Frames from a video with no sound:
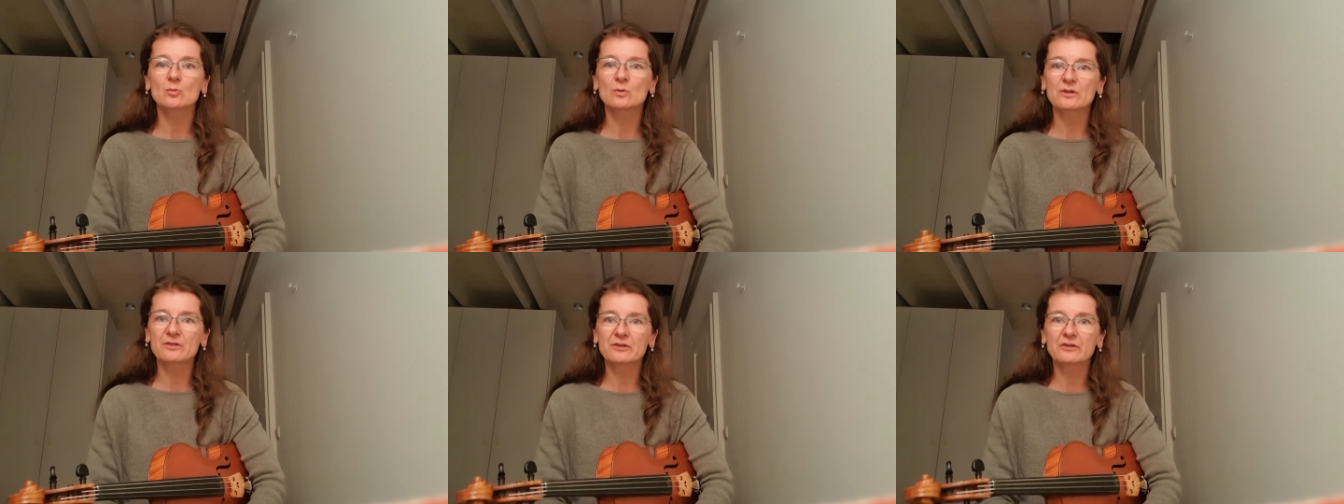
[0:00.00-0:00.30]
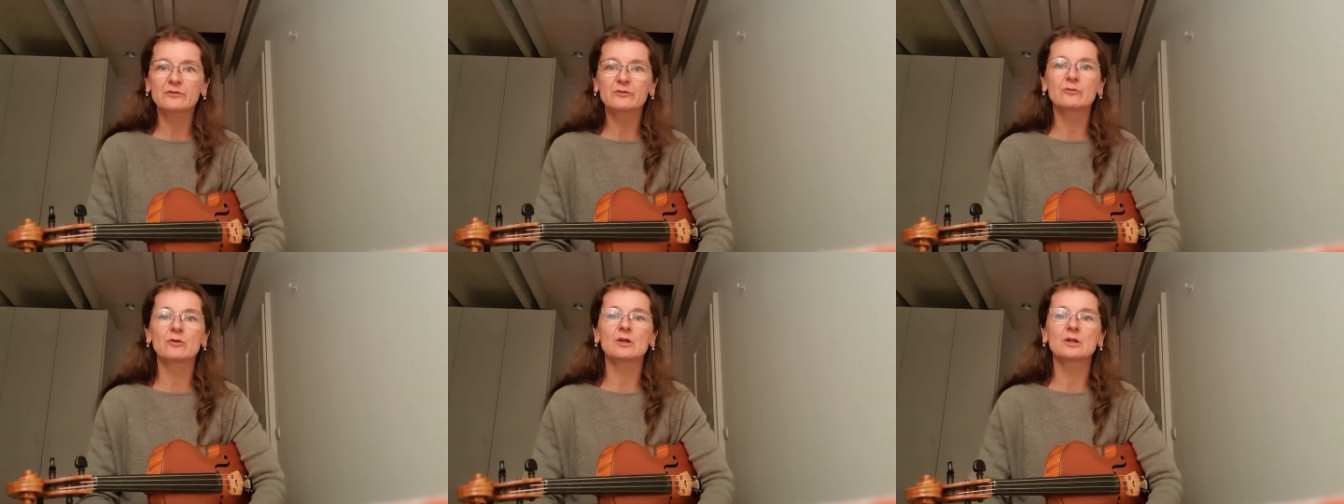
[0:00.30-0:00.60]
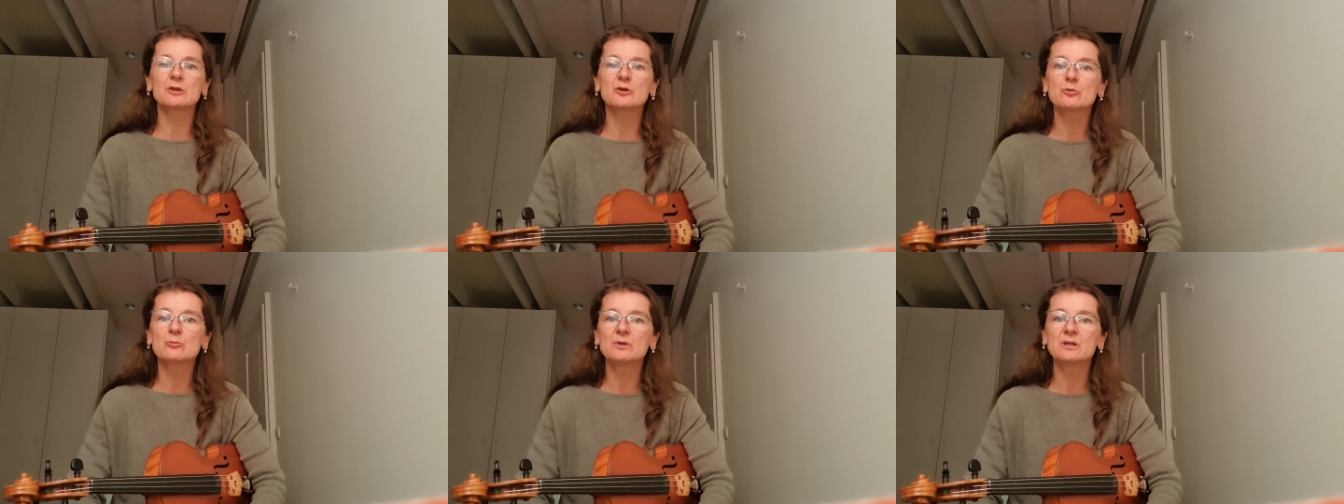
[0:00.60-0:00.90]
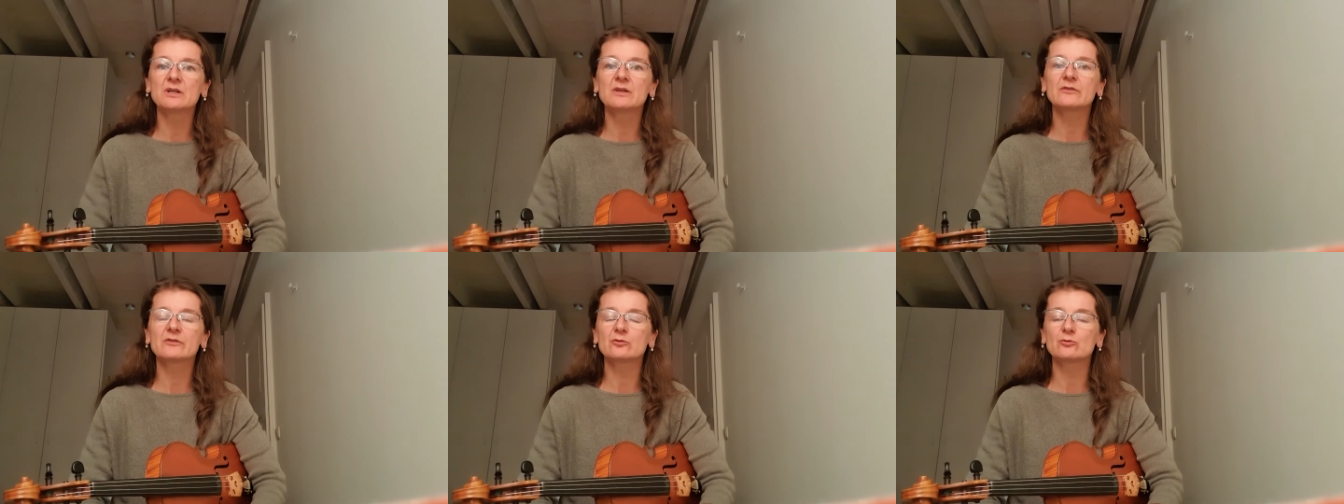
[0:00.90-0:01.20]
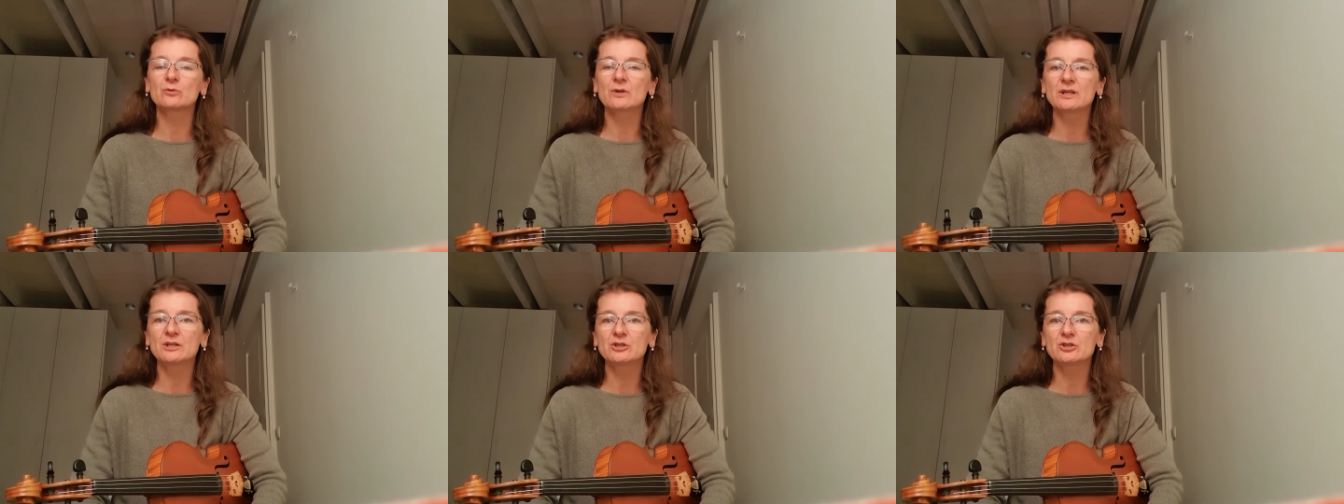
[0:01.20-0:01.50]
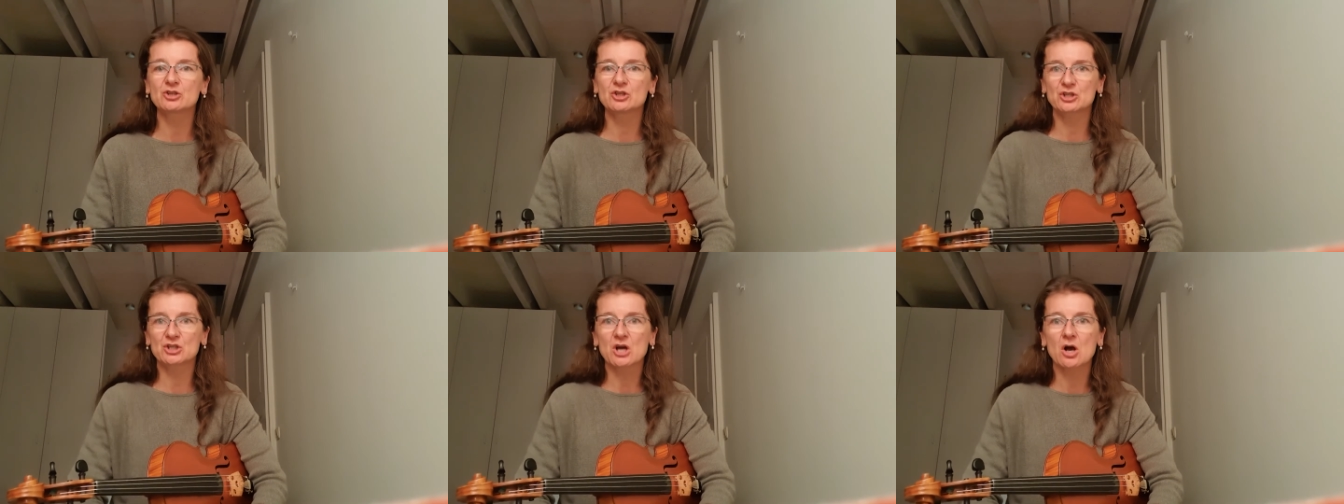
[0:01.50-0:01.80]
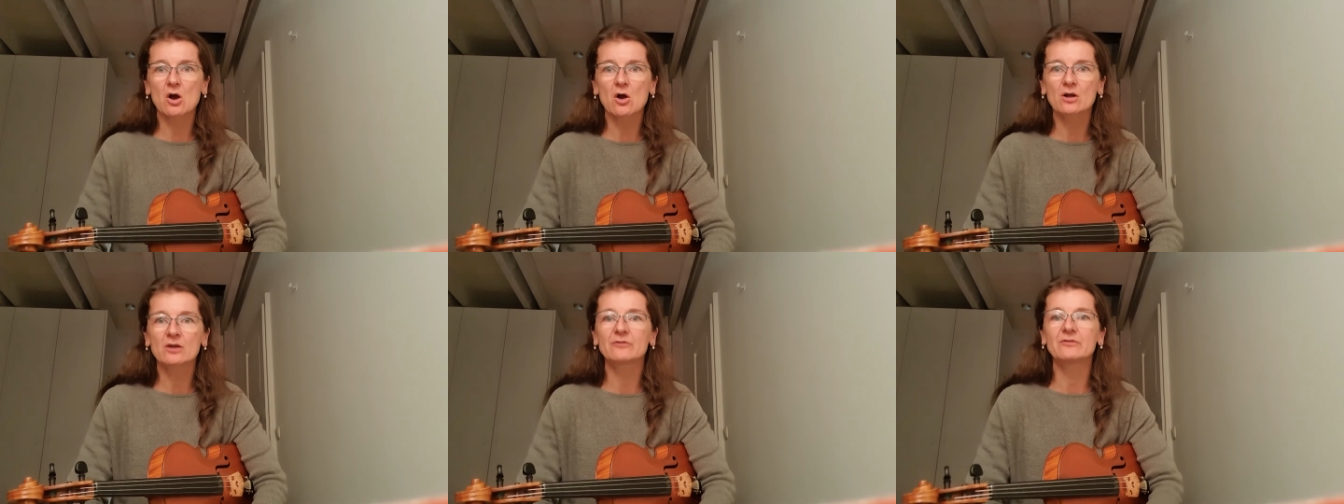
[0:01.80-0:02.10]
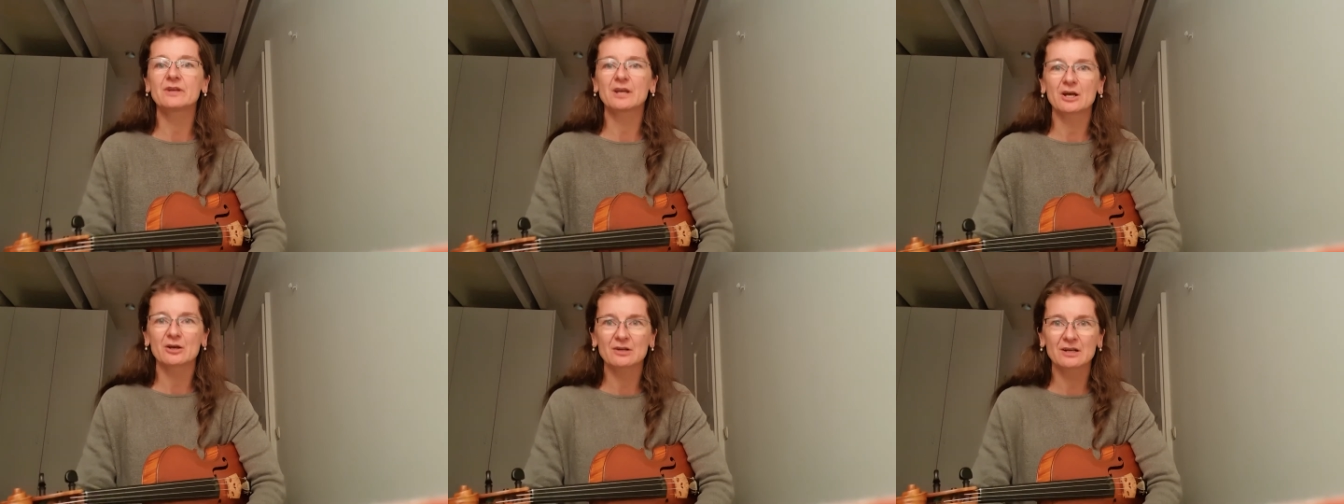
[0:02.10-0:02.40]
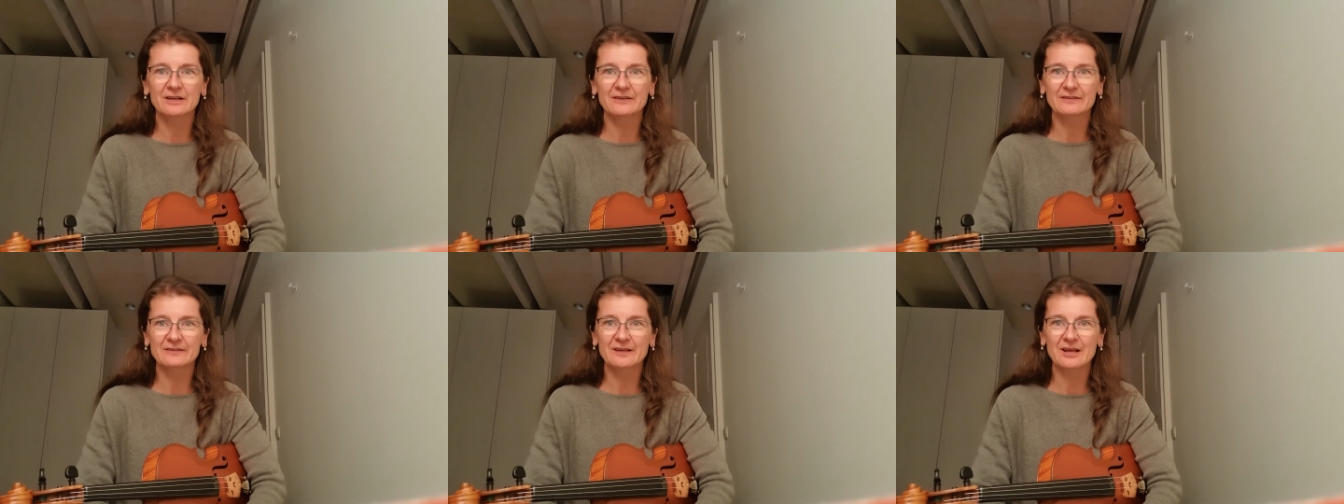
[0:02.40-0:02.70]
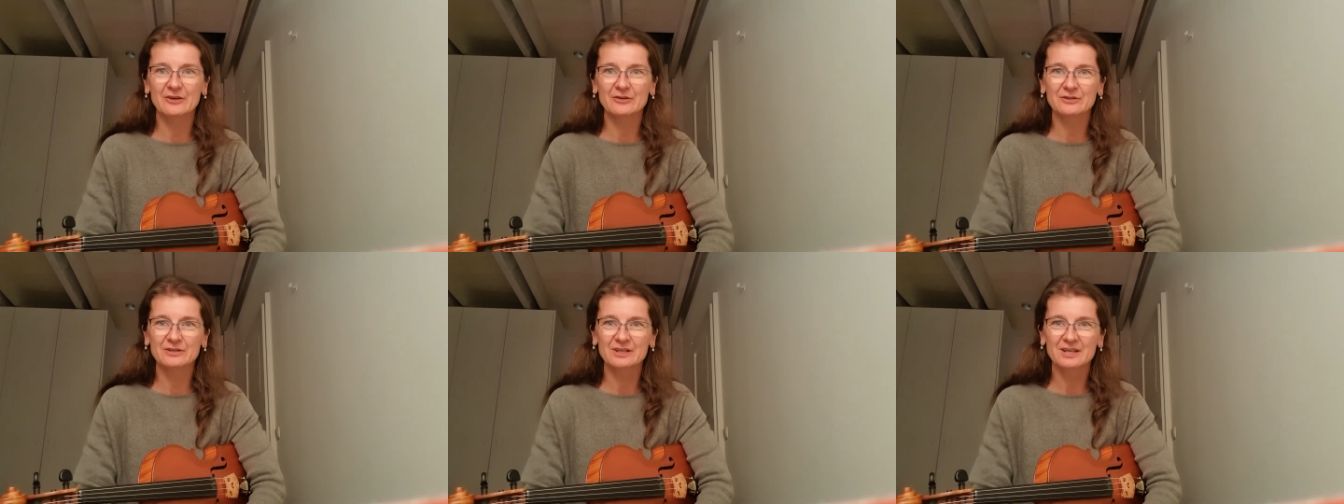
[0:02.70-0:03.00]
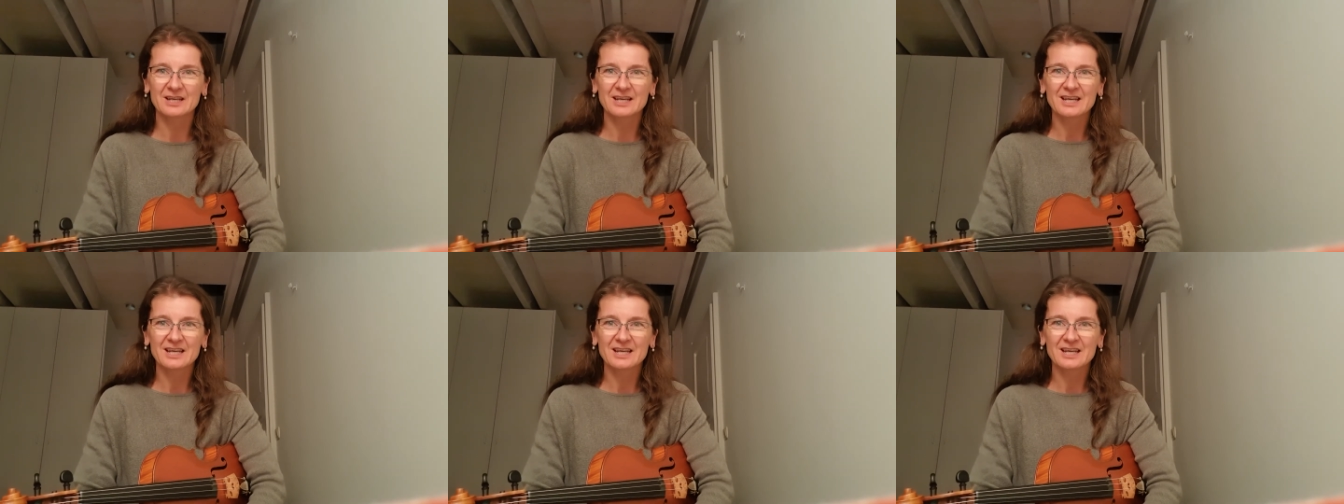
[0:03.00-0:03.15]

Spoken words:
with this voluminous, rich, dark viola sound.